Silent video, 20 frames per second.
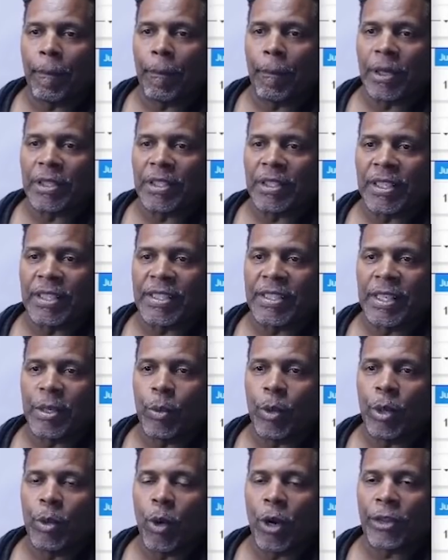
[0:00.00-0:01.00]
But you can see
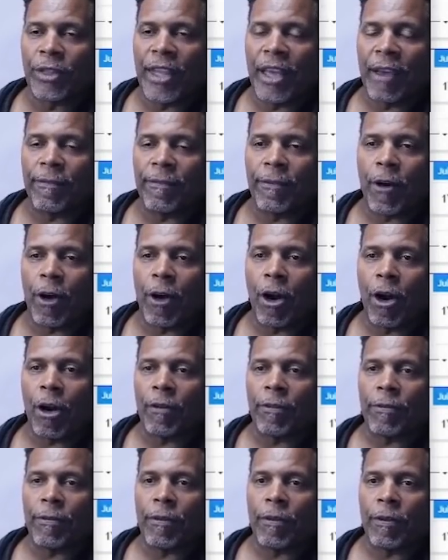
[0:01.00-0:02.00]
we weren't that far
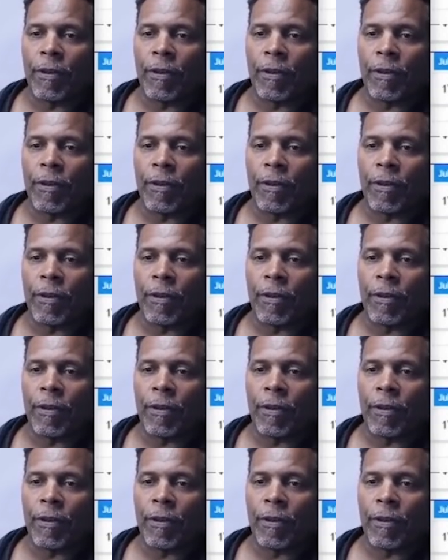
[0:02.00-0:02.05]
off.